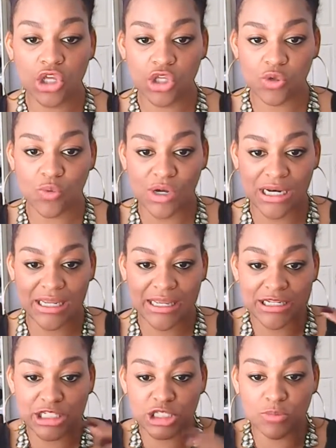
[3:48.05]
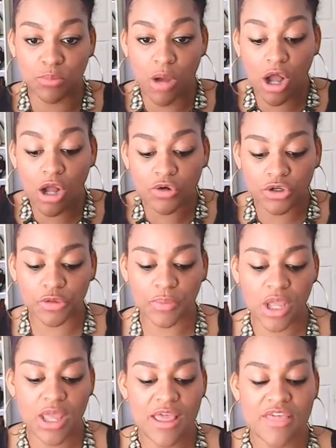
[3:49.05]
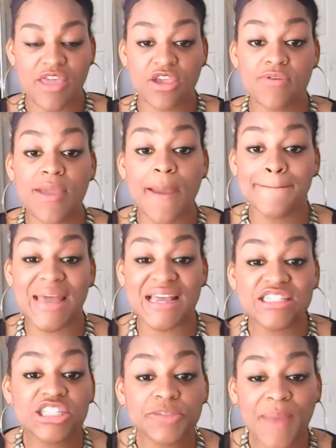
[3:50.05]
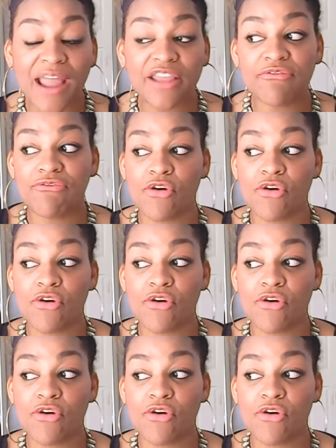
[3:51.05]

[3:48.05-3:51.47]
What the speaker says: you want to get a small group that you can message back and